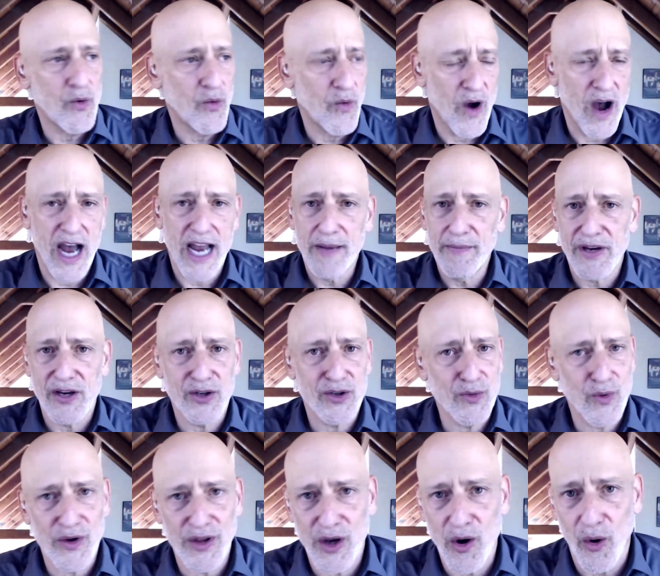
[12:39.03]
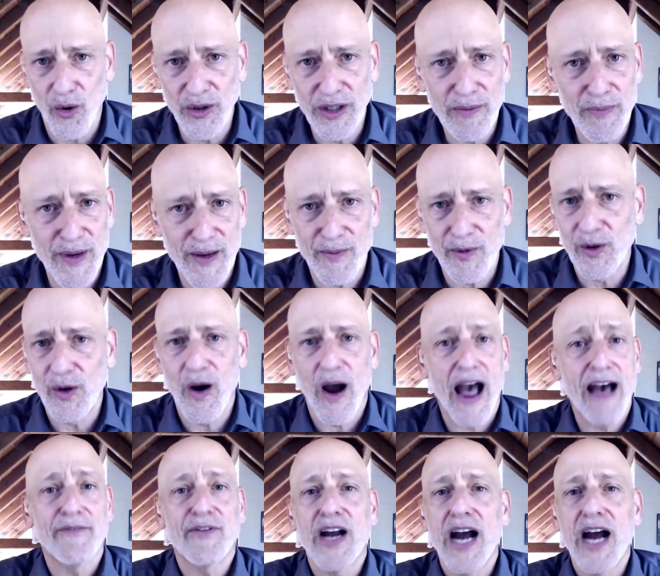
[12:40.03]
Why? Because we're the only people who have